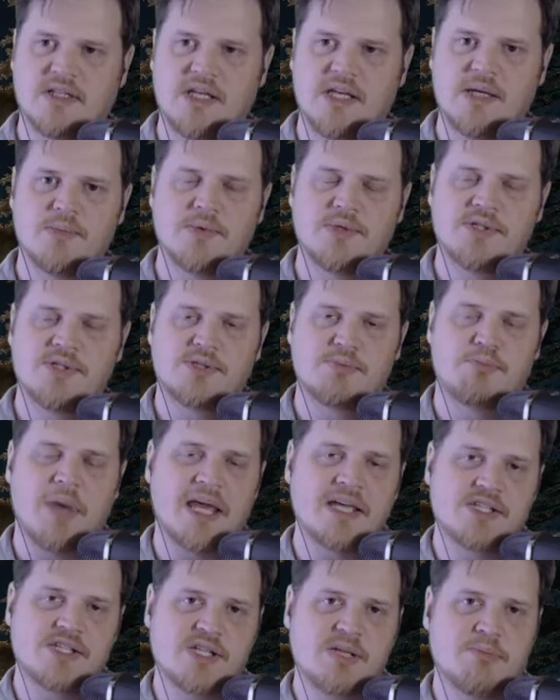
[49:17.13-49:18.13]
it was
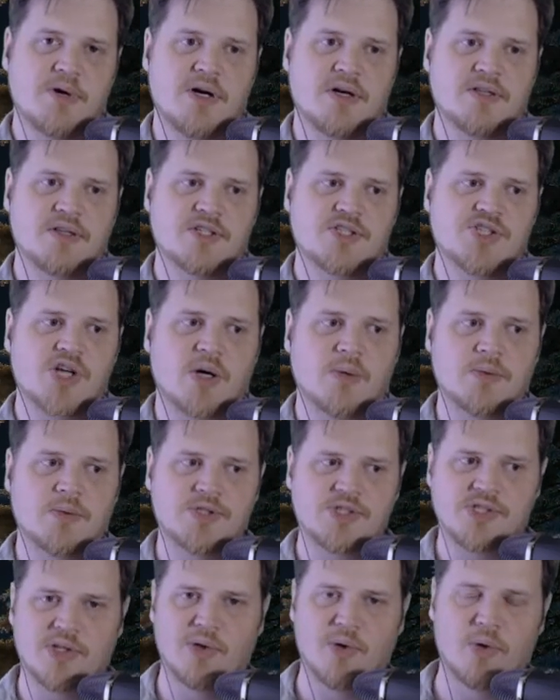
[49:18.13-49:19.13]
based upon the Star
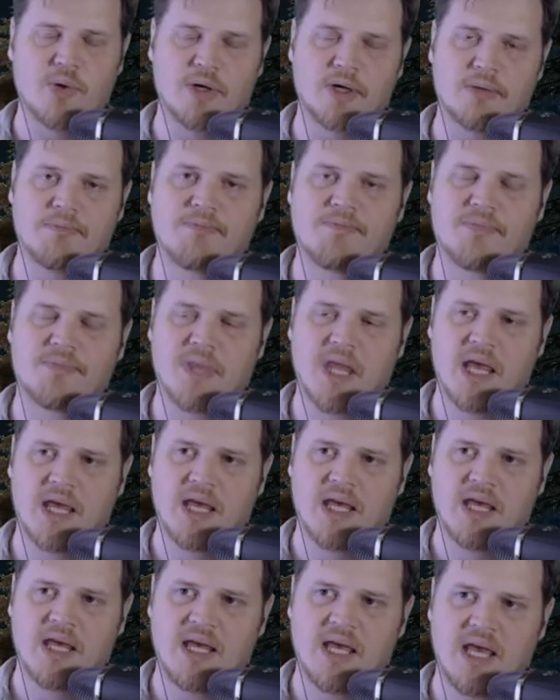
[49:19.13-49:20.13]
Wars lore,
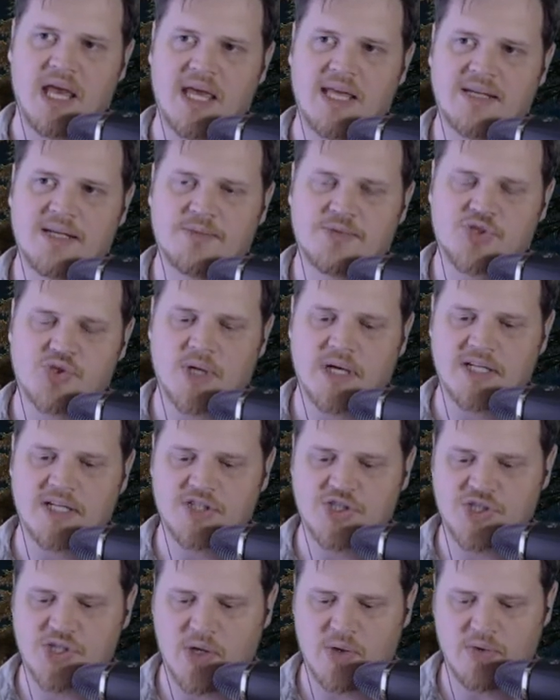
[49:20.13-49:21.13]
and it was trying to
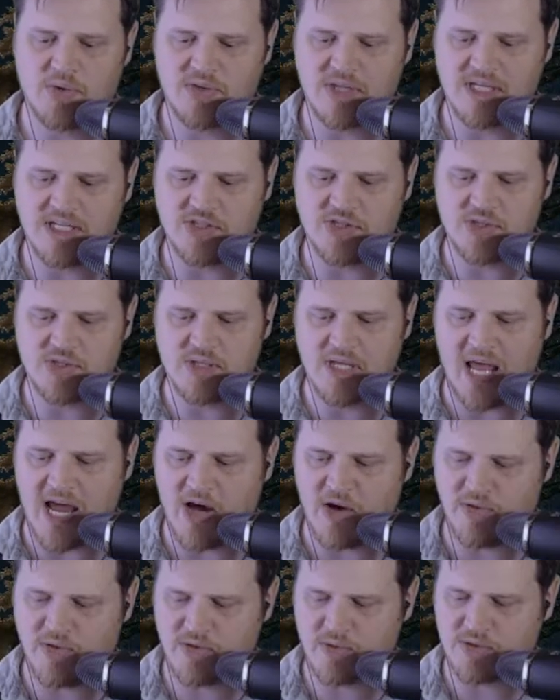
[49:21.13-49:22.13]
show
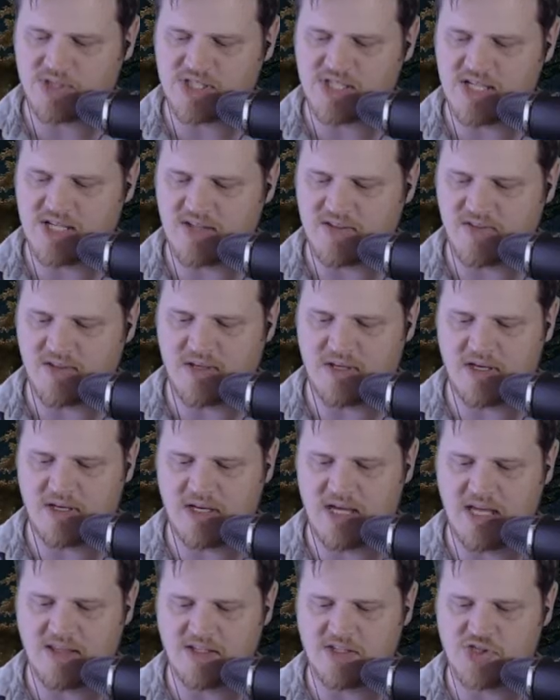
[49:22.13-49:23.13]
how the Sith
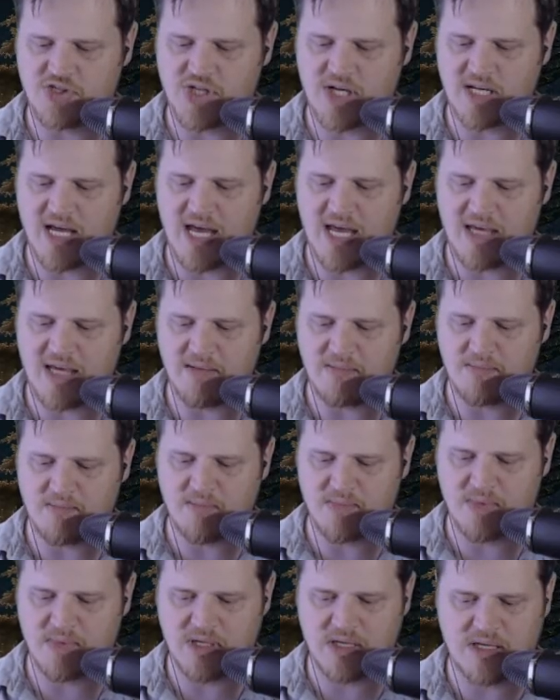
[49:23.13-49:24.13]
and the Jedi
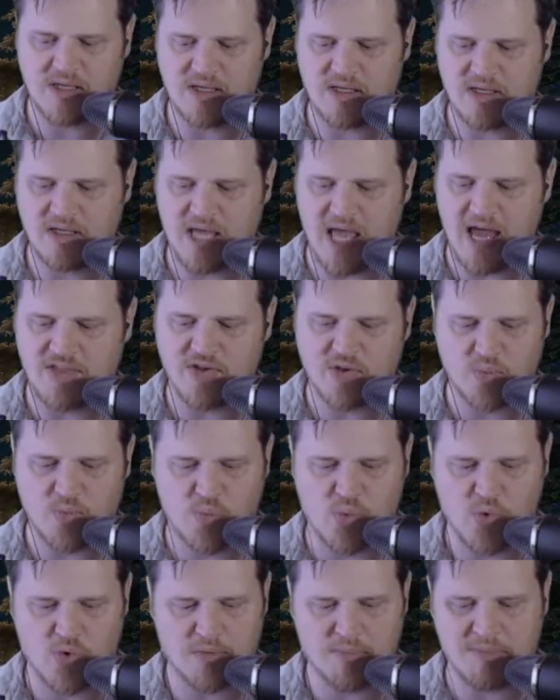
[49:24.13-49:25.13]
had their
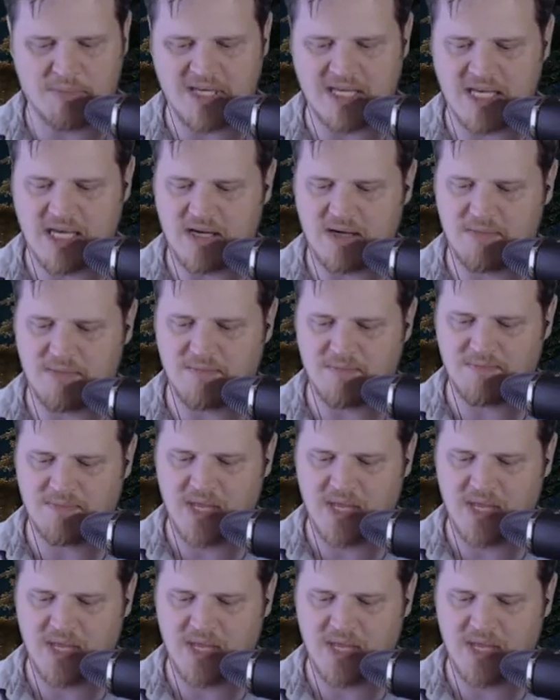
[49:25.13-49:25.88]
war begin